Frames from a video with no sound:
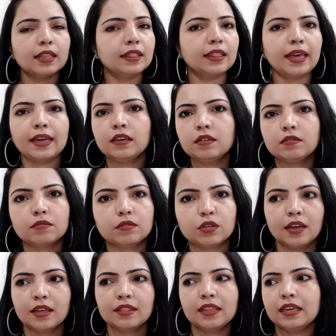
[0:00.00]
then
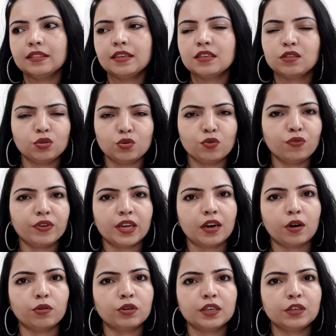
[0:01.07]
there's no way
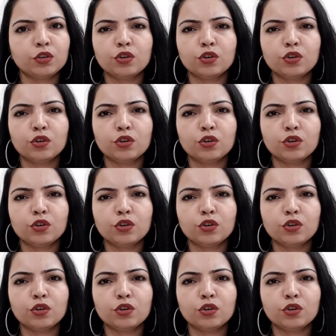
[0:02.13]
around it.